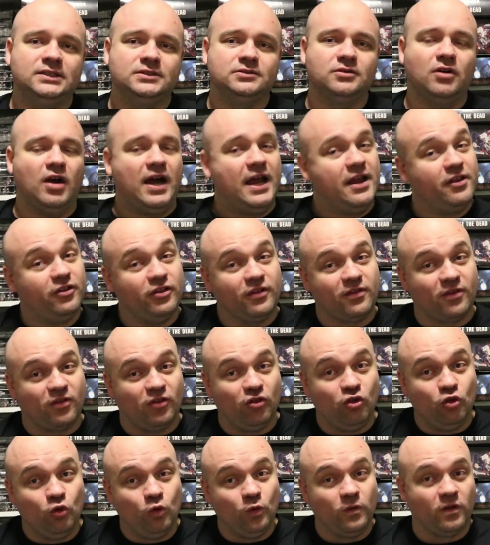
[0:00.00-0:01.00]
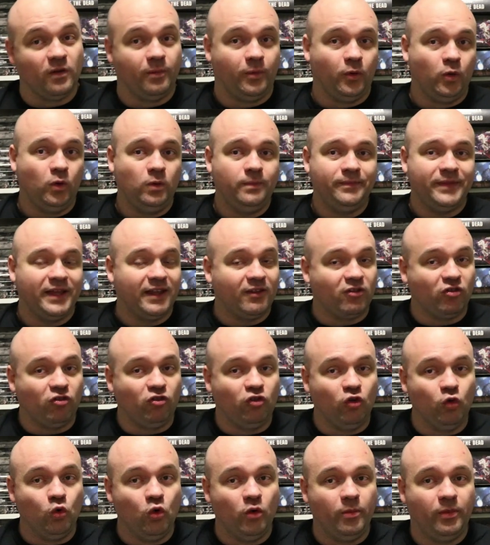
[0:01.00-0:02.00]
Right, it's usable, it's
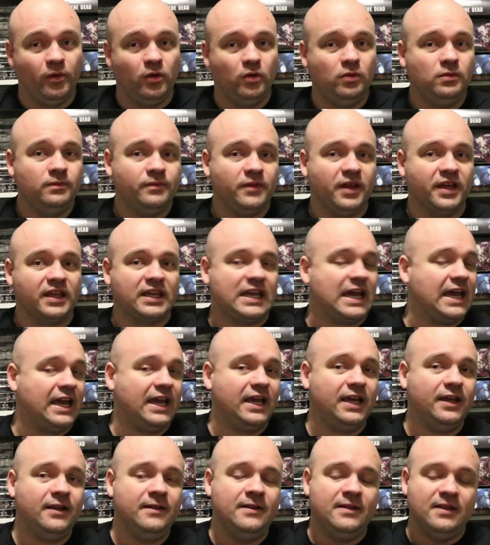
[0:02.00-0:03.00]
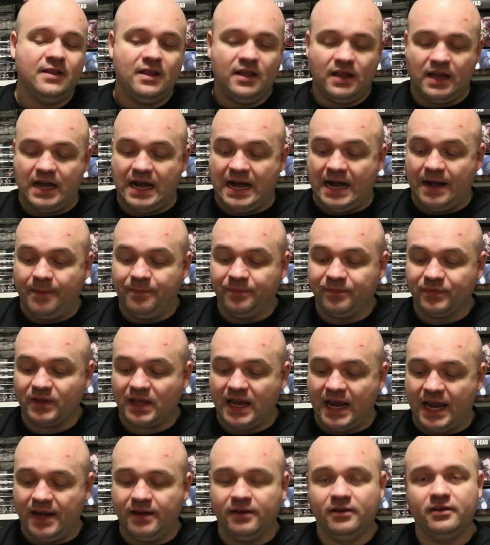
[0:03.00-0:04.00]
doable, okay? Um,
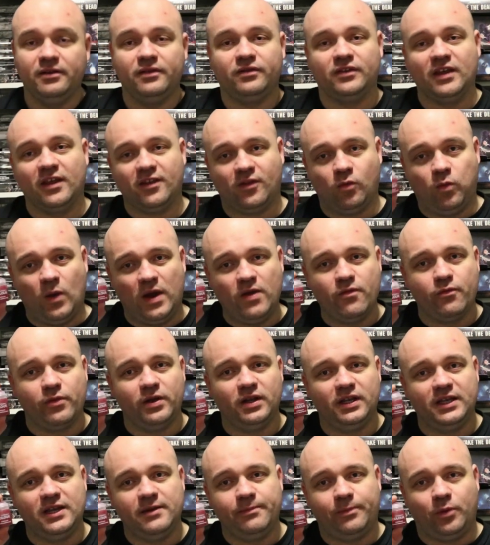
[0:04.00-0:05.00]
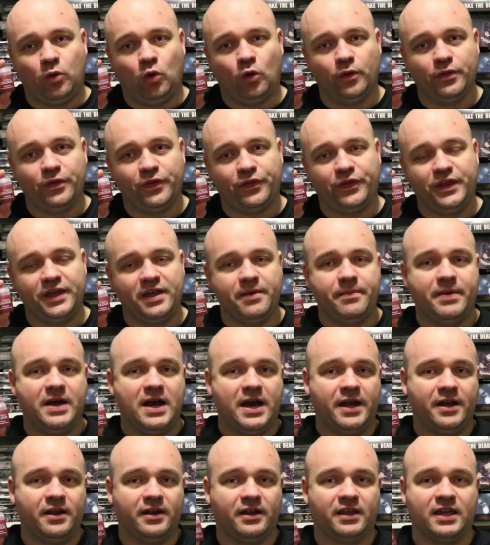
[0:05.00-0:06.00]
and there's one really important thing
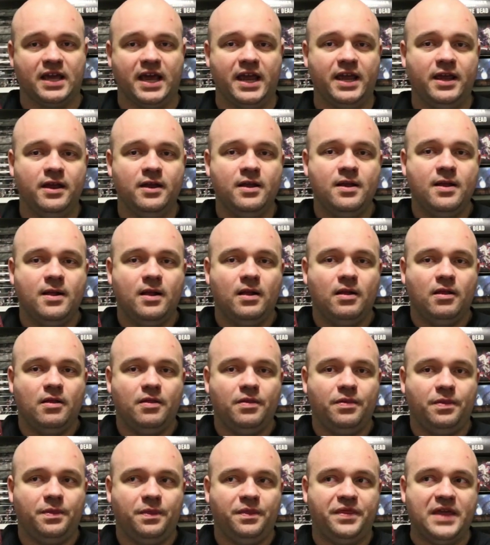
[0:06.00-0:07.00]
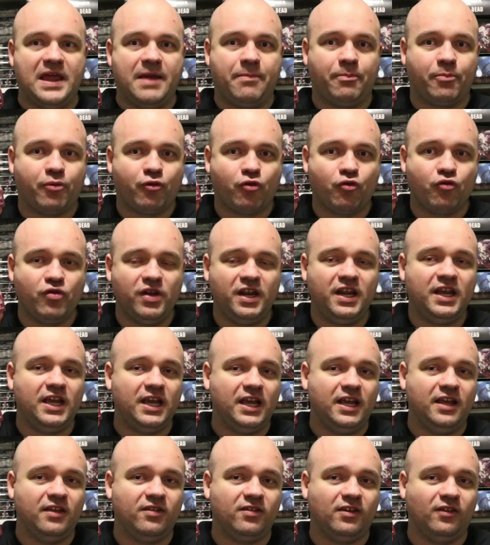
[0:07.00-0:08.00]
about it, okay? They're pretty
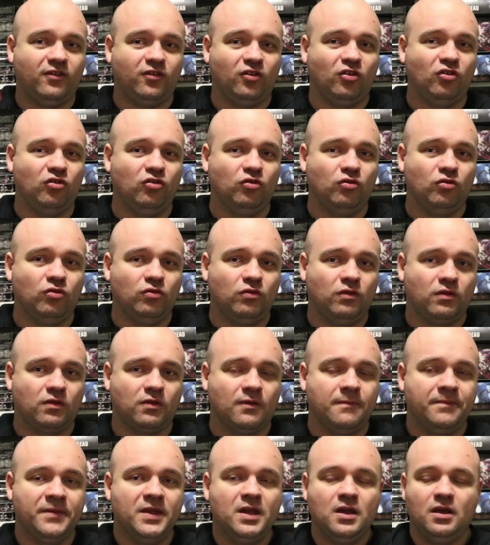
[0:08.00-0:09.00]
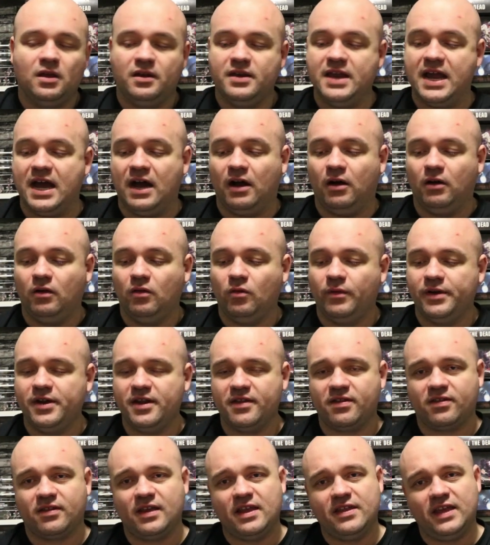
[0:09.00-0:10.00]
easy to use. Now, when I
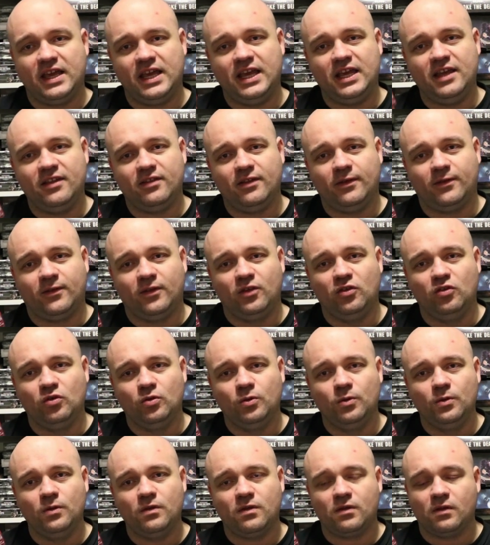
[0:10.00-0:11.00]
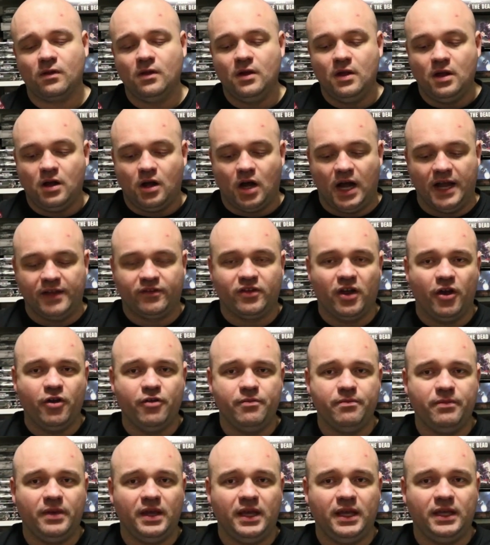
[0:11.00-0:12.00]
say easy to use, I
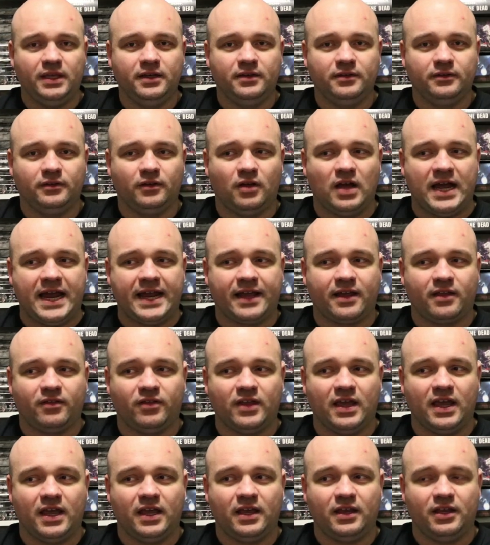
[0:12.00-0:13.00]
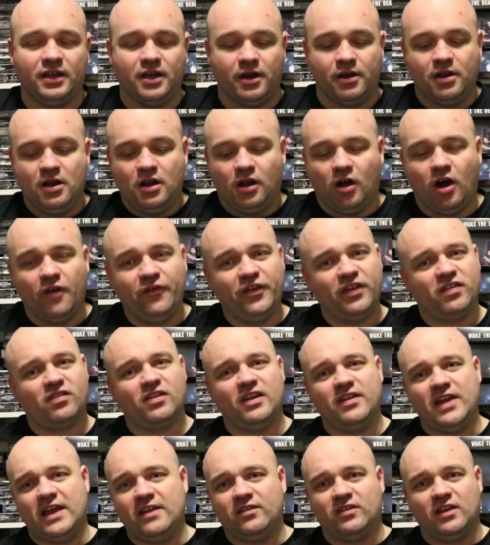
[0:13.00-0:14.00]
don't mean like they're, you know,
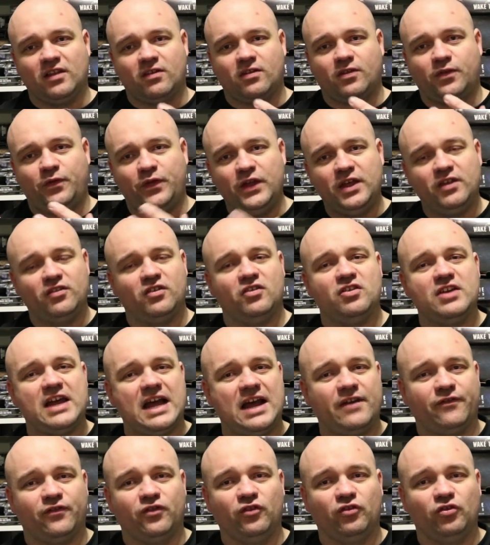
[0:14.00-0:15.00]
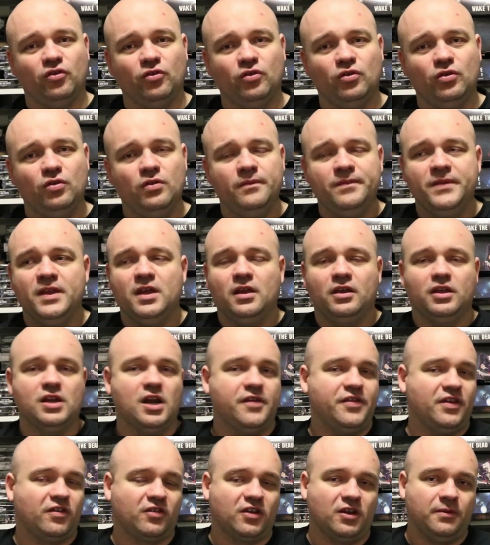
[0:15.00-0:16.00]
obviously they, there's things that you have to do. You
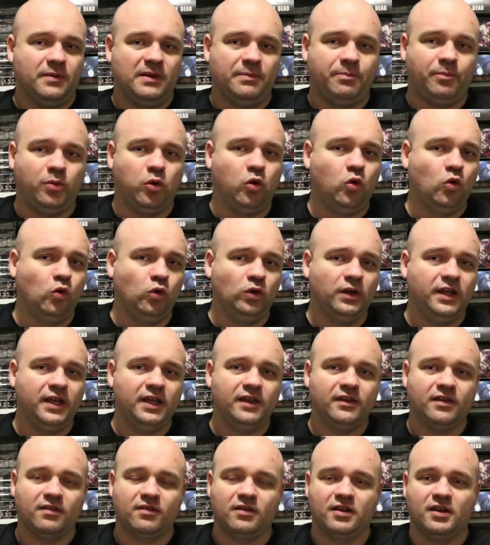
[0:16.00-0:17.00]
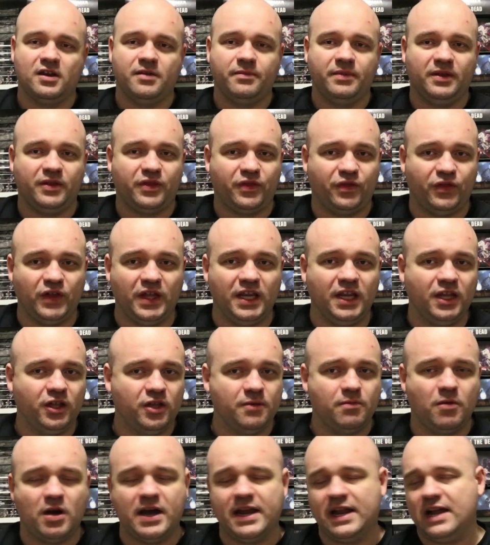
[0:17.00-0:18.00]
know, there's going to be pooling, there's going to be thinning
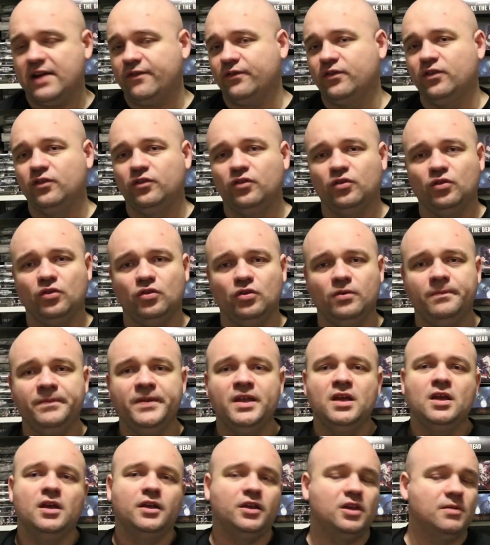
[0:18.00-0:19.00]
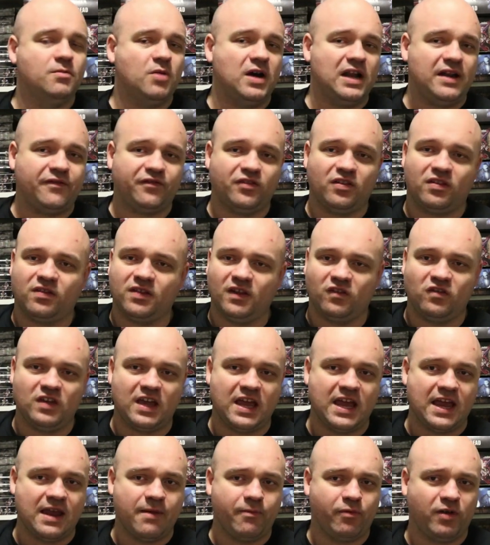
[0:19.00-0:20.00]
you might have to do. You might have to set
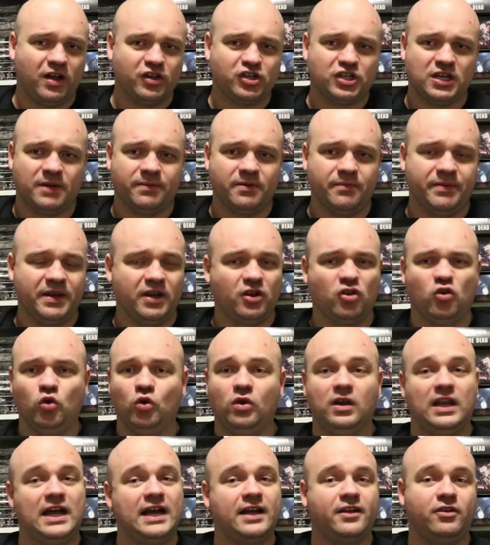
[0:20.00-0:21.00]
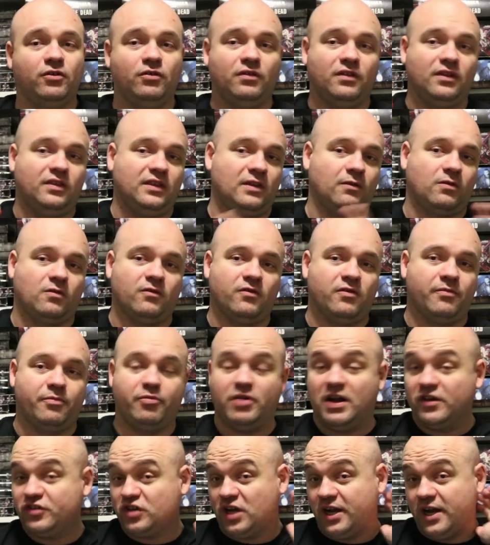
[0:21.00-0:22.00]
your airbrush up a bit. Good luck using this with a
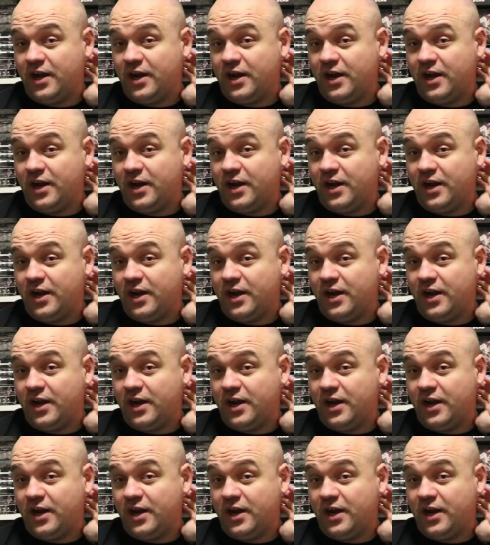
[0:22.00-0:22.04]
brush.